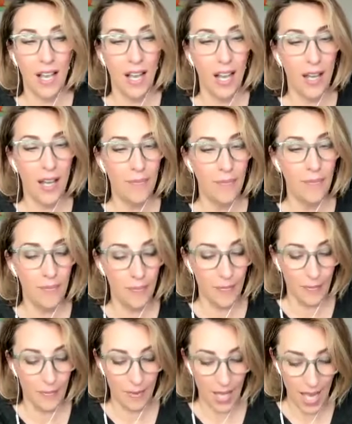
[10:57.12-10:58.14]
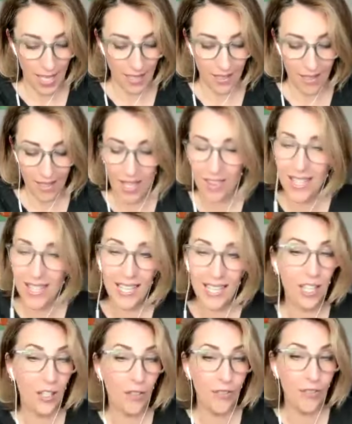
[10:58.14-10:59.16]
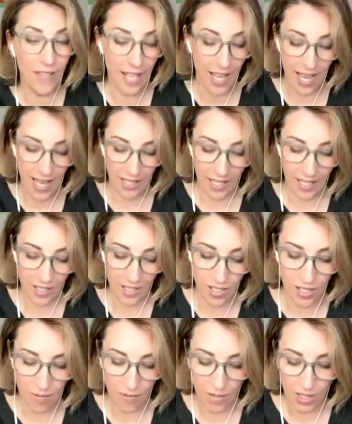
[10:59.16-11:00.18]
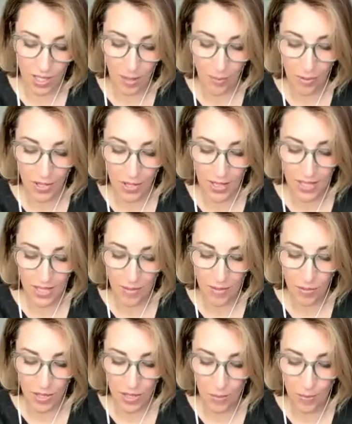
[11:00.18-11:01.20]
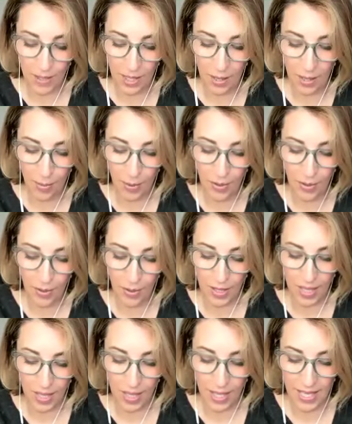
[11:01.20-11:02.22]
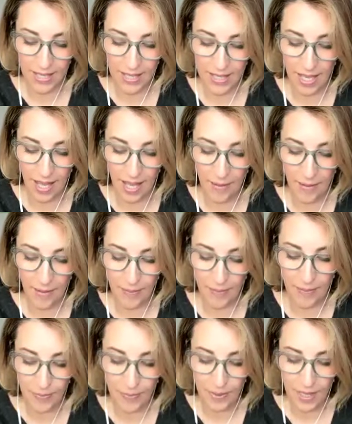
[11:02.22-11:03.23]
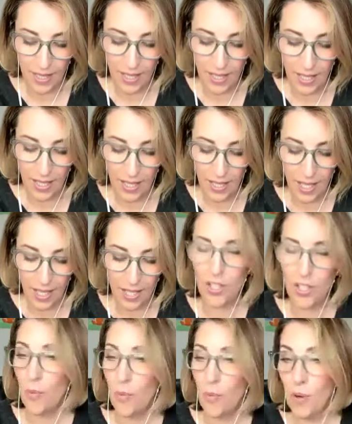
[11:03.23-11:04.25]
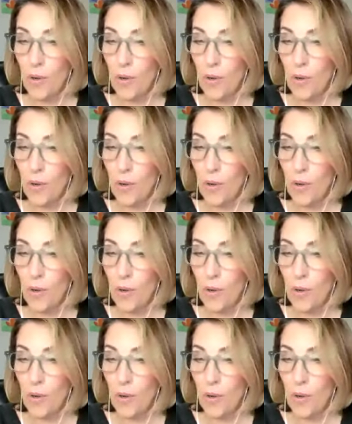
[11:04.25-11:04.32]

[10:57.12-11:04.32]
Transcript: And thank you for that. And I just, there was a couple of things I wanted to pick up on is you know,